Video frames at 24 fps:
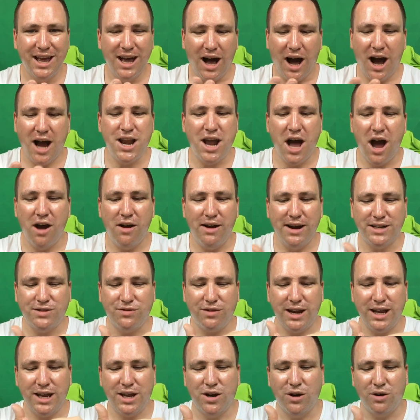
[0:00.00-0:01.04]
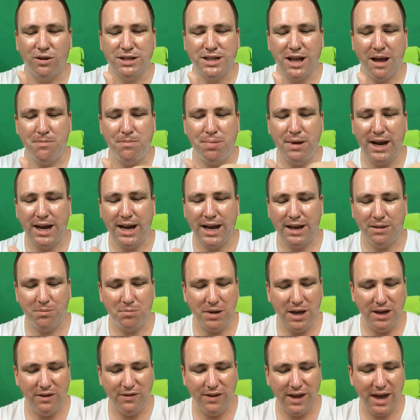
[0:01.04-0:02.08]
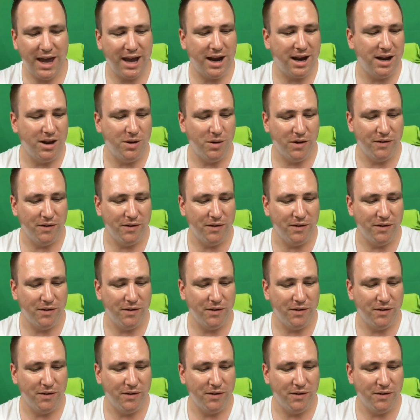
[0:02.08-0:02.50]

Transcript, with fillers: I know, it's really cool. It's like peeling PVA glue